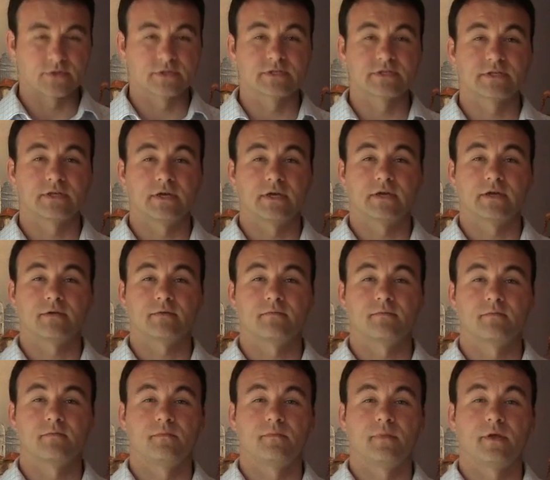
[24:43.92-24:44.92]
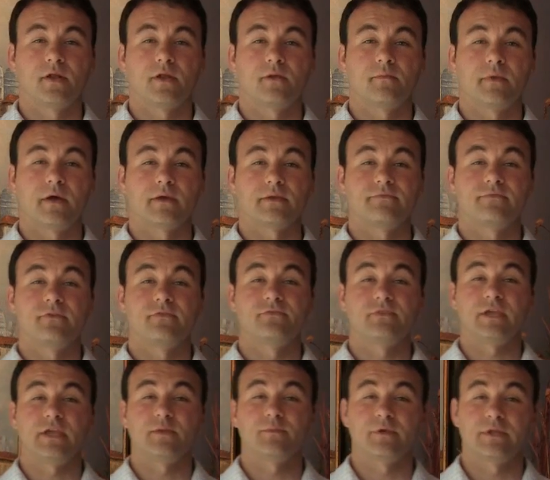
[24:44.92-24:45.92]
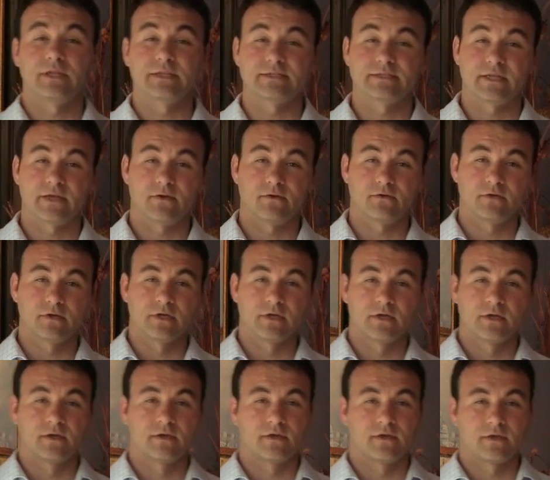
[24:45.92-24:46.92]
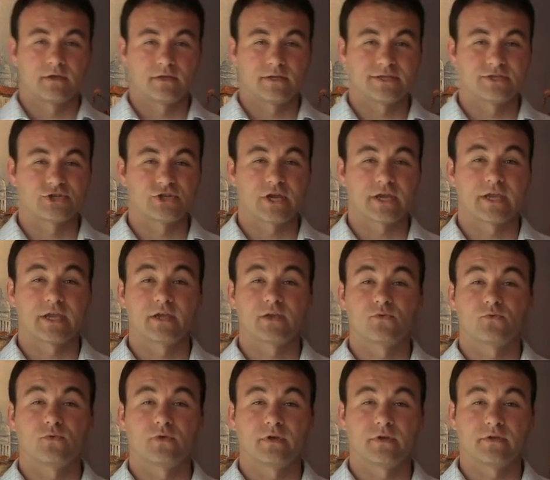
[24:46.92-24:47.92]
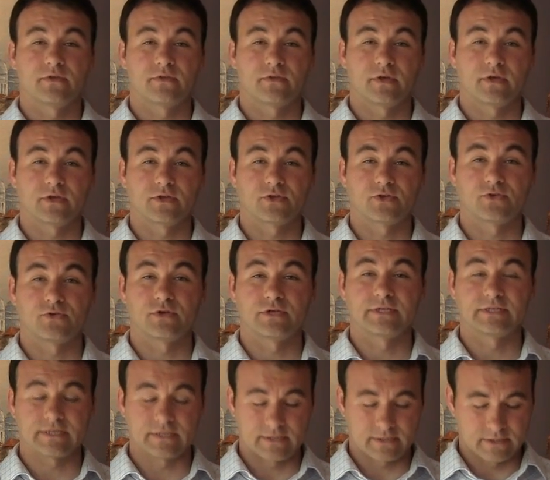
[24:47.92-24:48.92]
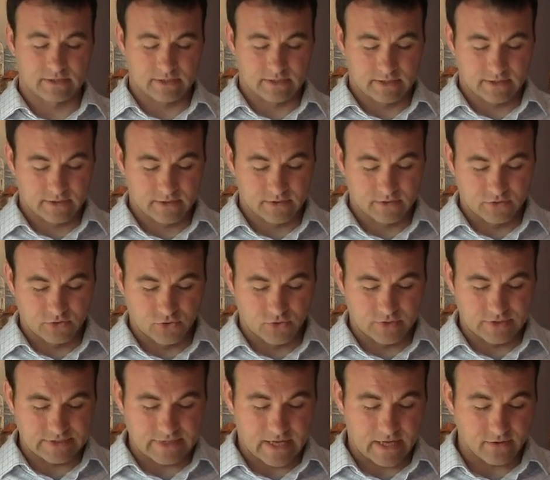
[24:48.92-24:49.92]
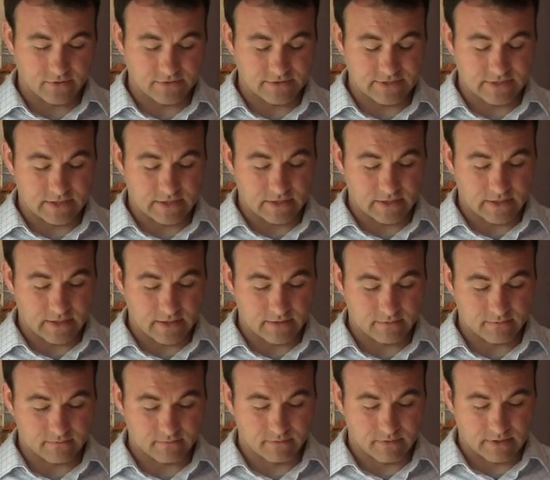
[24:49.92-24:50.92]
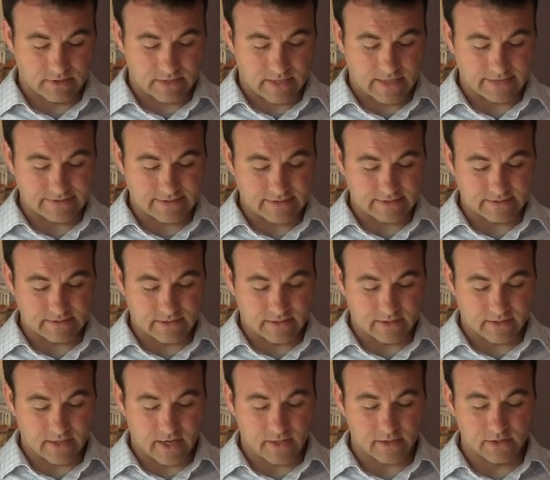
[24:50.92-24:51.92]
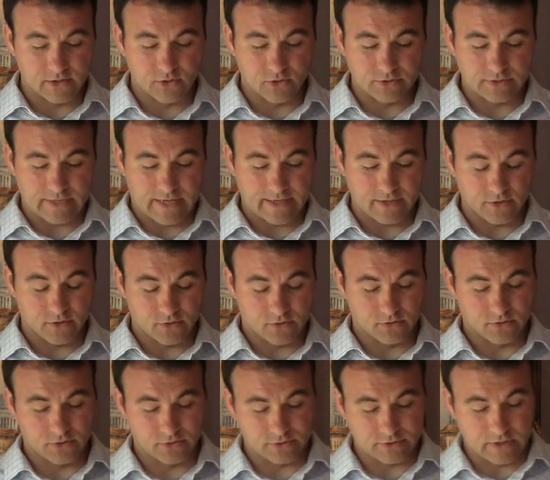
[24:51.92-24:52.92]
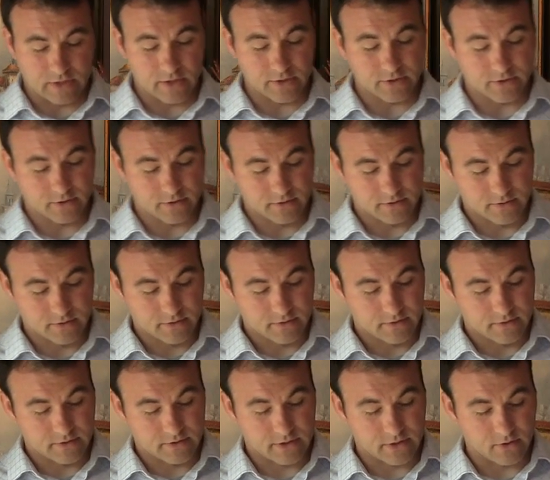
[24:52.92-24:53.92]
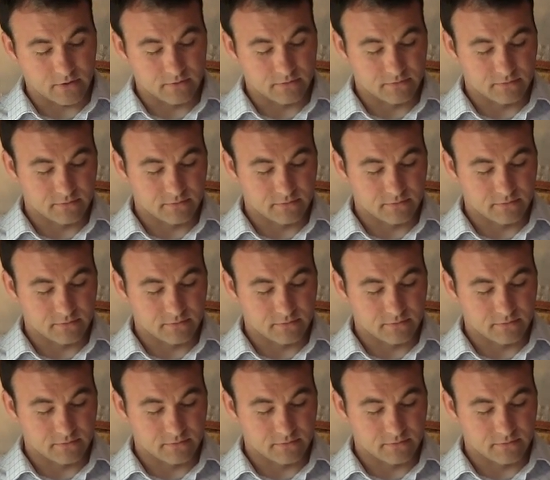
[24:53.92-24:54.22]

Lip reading: it's been about 15 minutes now, and let's check in with Teresa. Teresa, has that gotten a little tighter, a little tauter at all?